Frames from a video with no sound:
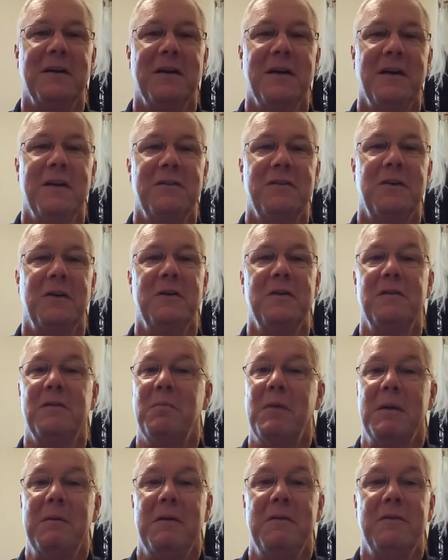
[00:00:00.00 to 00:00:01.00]
students,
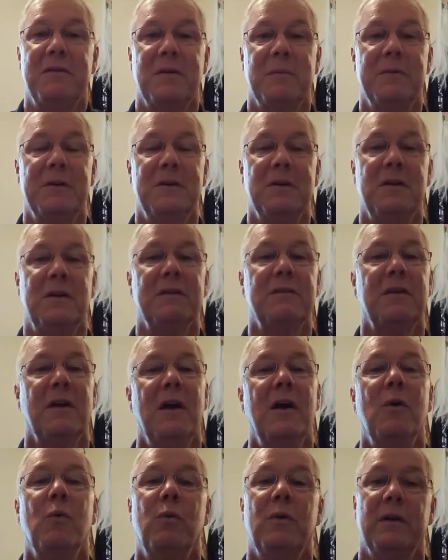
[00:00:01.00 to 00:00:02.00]
maybe even some adults,
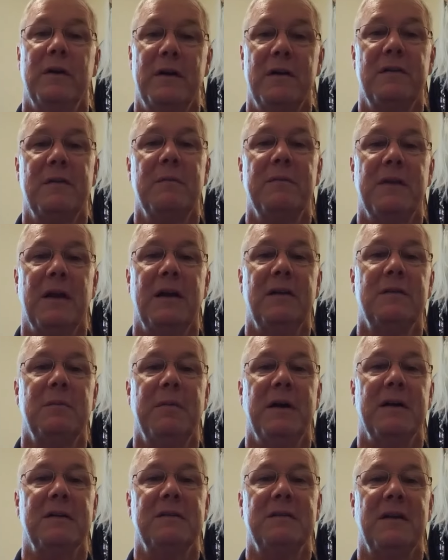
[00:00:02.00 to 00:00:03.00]
will learn some things
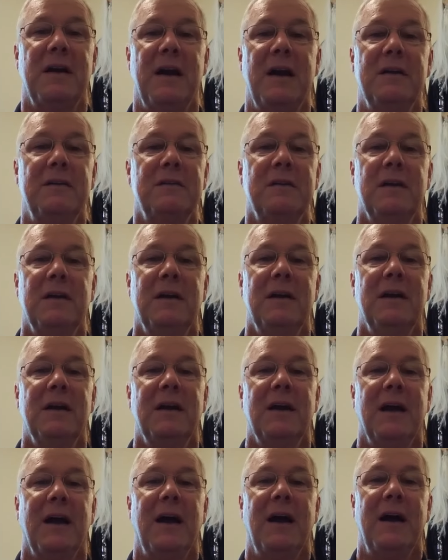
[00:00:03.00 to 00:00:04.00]
about science
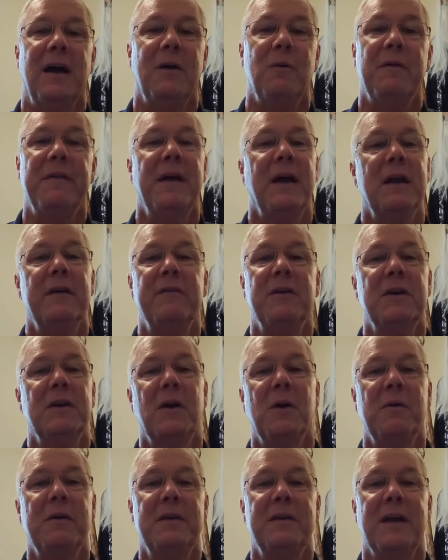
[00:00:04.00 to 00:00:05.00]
without even
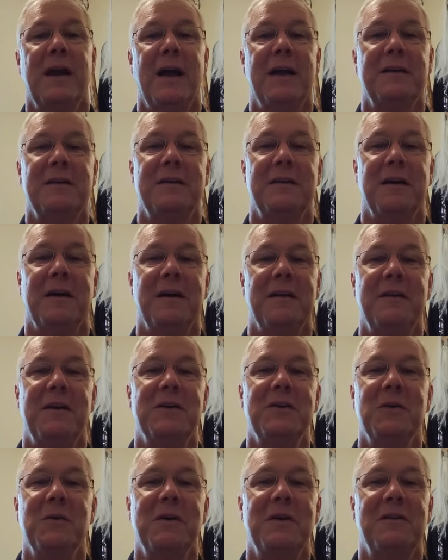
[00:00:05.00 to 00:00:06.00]
knowing that they're
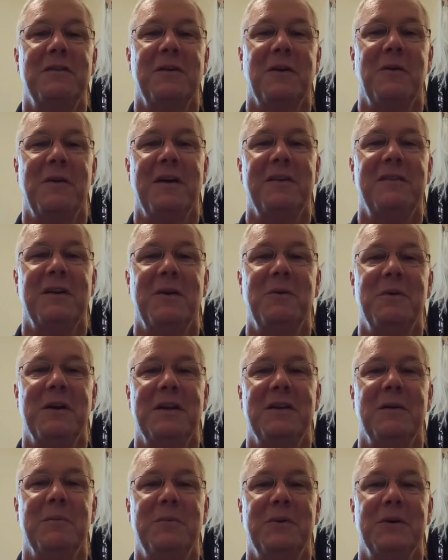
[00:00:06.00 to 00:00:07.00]
doing so as they
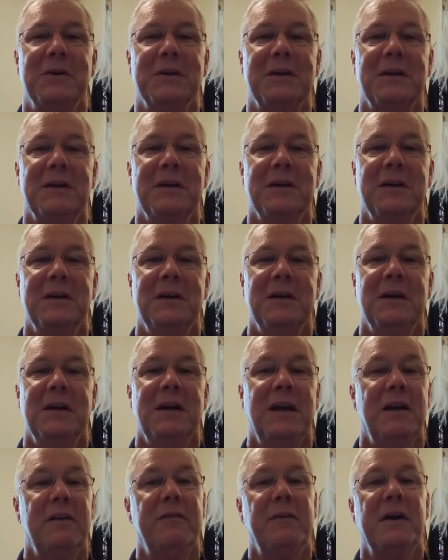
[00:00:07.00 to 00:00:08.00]
read the book.
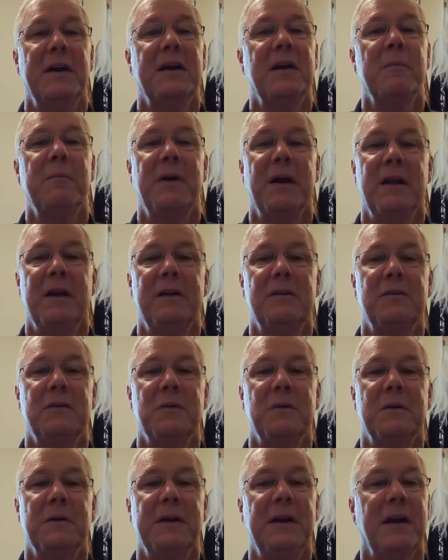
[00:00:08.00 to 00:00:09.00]
It is a very compelling
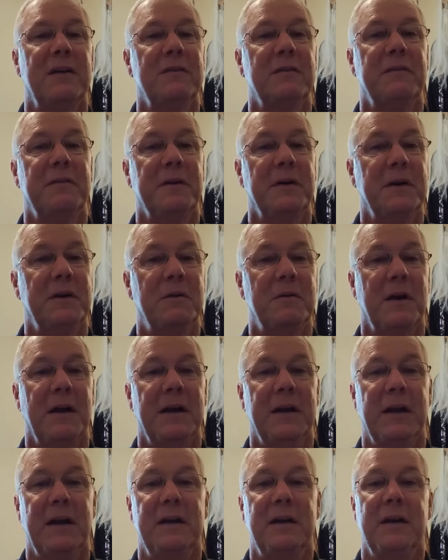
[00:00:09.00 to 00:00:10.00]
story, has a very
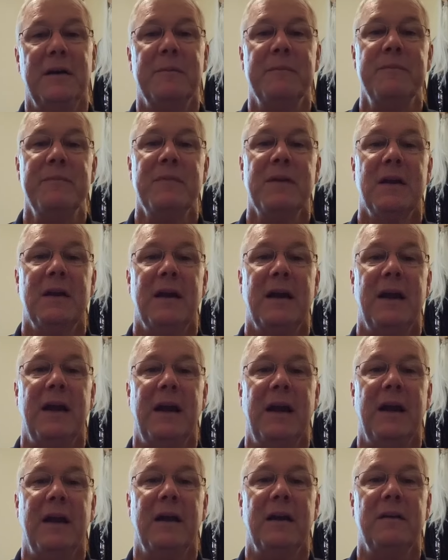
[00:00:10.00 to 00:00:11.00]
great ending,
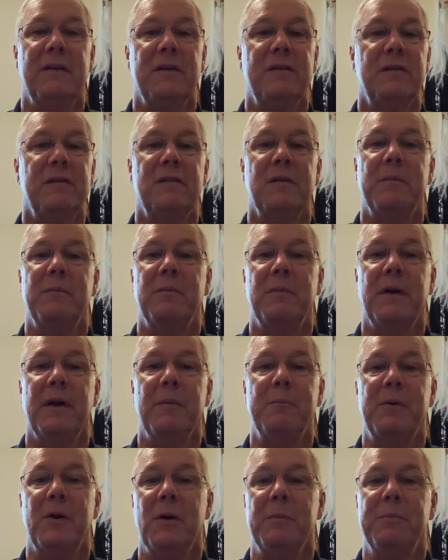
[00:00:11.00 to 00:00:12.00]
and this is
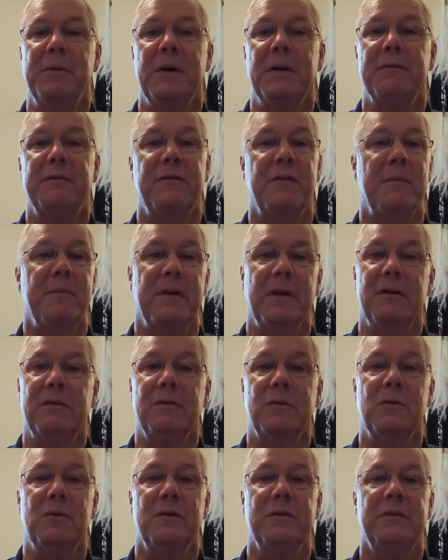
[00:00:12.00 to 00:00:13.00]
appropriate for middle
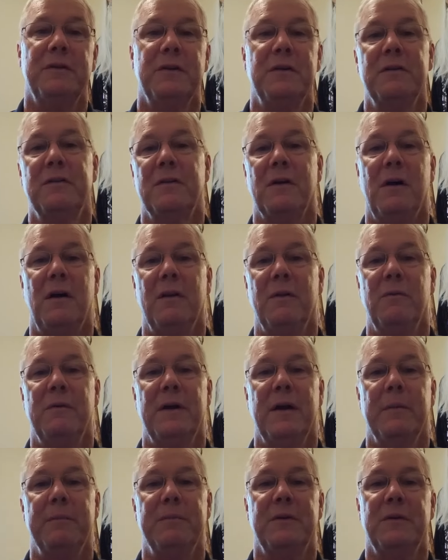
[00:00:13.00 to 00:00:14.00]
school students all the
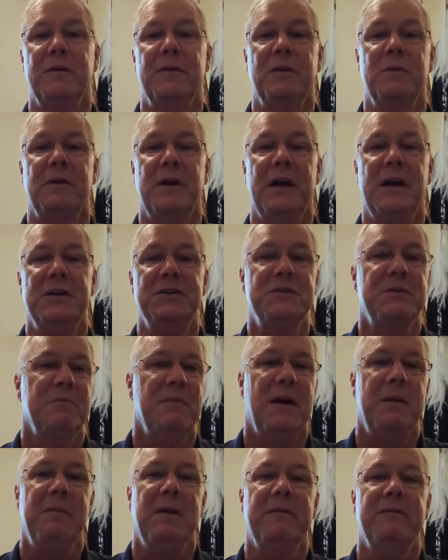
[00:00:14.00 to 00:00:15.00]
way up to new age,
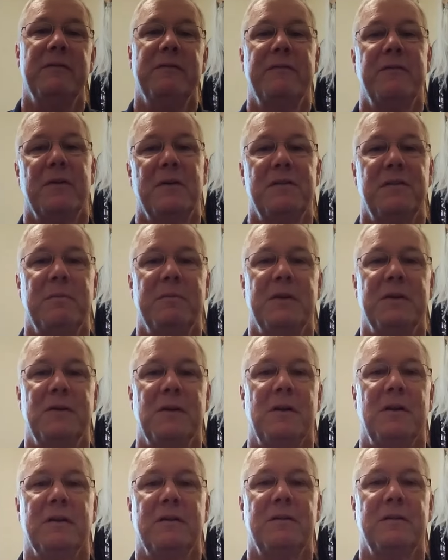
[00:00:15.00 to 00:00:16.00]
maybe even for some
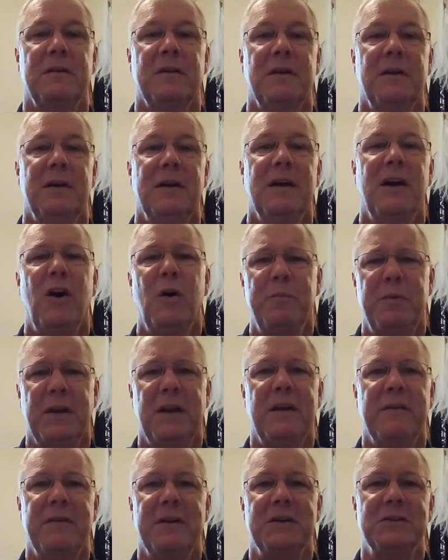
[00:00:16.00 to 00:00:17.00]
adults. Hope you
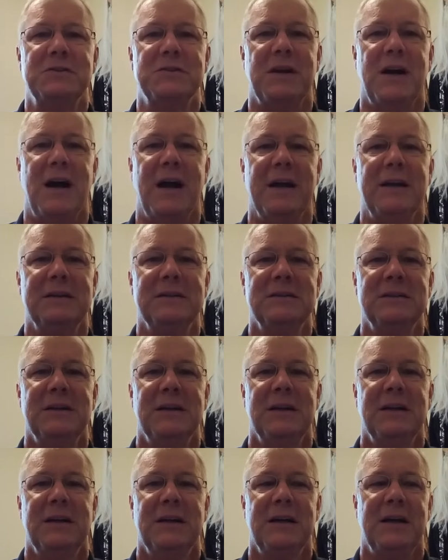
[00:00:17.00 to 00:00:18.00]
give it a try.
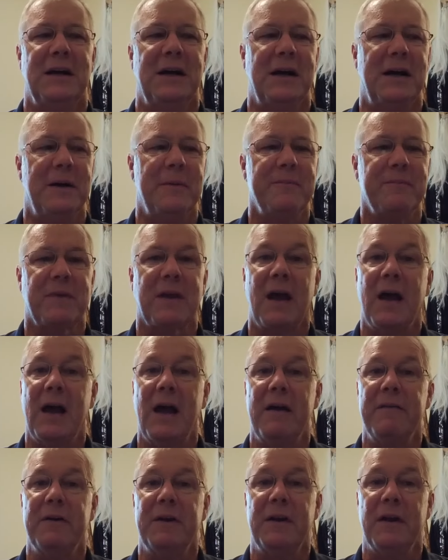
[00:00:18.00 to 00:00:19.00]
I
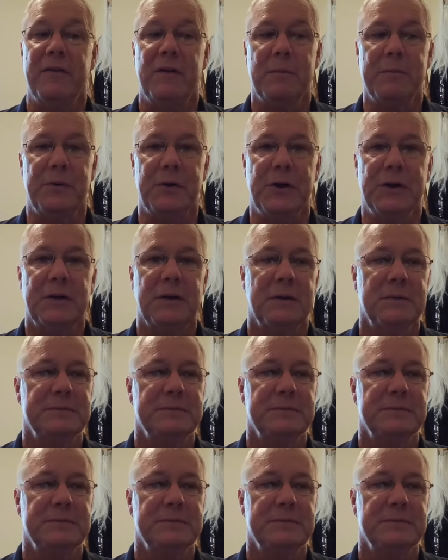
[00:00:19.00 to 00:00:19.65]
have another book